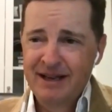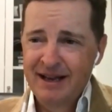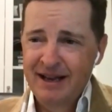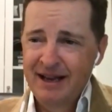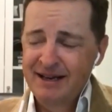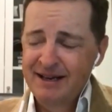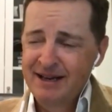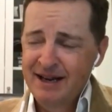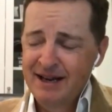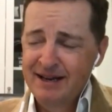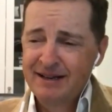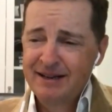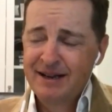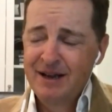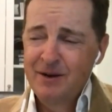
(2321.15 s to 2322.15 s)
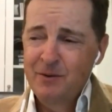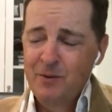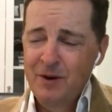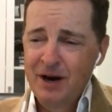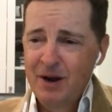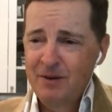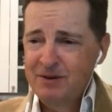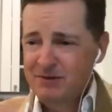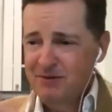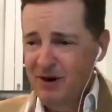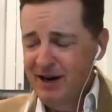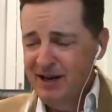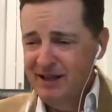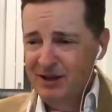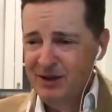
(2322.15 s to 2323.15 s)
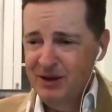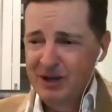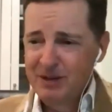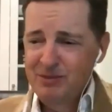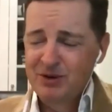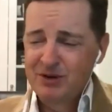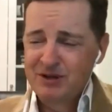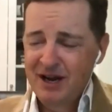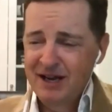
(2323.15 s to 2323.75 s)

And when I was writing the early books,